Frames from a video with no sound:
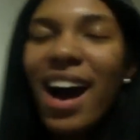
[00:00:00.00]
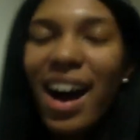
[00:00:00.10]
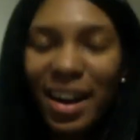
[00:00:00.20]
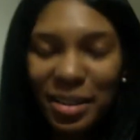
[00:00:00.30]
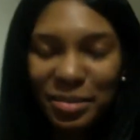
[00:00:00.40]

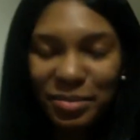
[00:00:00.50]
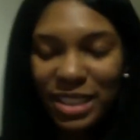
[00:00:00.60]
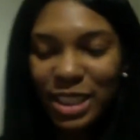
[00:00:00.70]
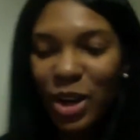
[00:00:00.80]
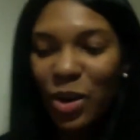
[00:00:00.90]
Um,
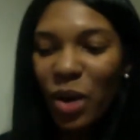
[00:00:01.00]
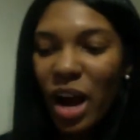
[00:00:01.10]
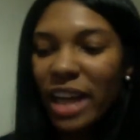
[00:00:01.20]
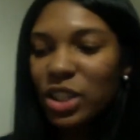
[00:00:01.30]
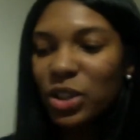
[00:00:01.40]
so
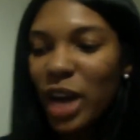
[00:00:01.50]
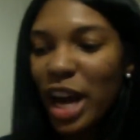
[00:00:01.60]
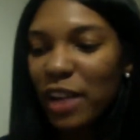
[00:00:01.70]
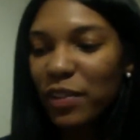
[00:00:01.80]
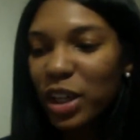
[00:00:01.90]
I do
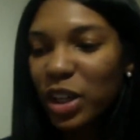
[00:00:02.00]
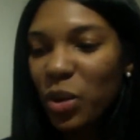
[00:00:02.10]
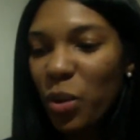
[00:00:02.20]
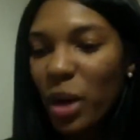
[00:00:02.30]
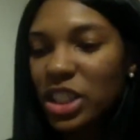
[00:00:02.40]
have a
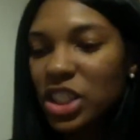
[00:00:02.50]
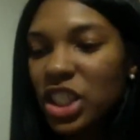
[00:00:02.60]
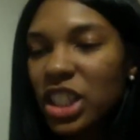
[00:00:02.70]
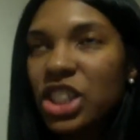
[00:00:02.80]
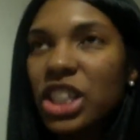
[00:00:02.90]

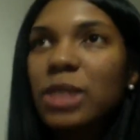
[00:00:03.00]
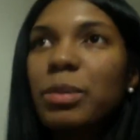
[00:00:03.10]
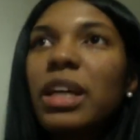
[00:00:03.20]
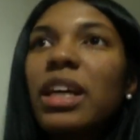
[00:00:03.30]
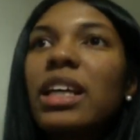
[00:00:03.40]
question just
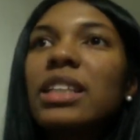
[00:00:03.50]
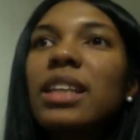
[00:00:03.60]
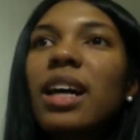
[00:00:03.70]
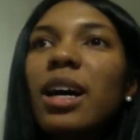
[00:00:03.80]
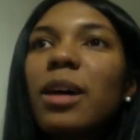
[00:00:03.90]
because
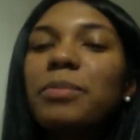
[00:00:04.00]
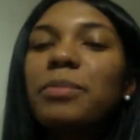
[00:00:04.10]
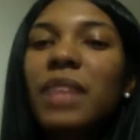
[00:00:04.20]
um,